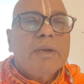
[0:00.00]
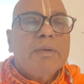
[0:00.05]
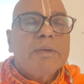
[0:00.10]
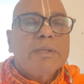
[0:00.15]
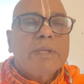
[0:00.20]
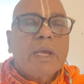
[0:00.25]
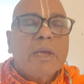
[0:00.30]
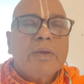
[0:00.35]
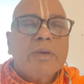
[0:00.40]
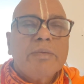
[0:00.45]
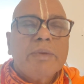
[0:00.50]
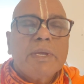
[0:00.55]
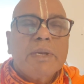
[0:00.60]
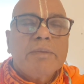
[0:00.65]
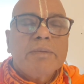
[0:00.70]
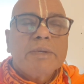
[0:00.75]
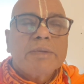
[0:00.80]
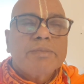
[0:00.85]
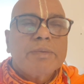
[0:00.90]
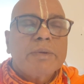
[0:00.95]
Anyway, thank you
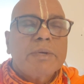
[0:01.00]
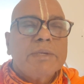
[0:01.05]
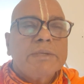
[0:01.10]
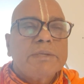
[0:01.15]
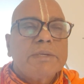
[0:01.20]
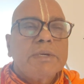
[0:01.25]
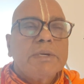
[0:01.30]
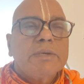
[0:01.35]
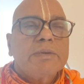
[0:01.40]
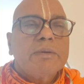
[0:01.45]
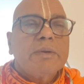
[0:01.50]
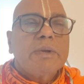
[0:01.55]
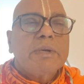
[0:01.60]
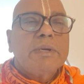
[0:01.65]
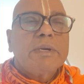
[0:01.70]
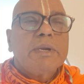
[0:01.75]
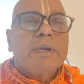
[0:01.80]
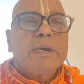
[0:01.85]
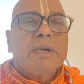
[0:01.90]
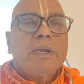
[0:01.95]
very much for listening to
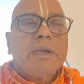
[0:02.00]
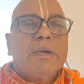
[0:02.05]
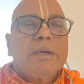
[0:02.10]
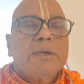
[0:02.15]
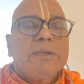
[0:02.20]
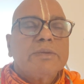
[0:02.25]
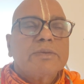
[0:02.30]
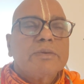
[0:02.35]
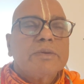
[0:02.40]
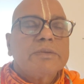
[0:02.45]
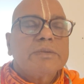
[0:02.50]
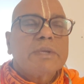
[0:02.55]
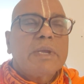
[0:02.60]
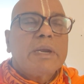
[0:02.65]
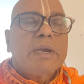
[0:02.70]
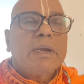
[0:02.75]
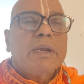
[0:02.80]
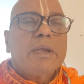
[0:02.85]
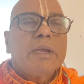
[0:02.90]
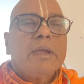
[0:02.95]
our discourse,
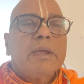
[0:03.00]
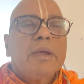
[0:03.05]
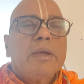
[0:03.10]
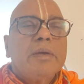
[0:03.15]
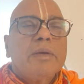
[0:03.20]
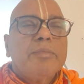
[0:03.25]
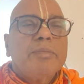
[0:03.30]
and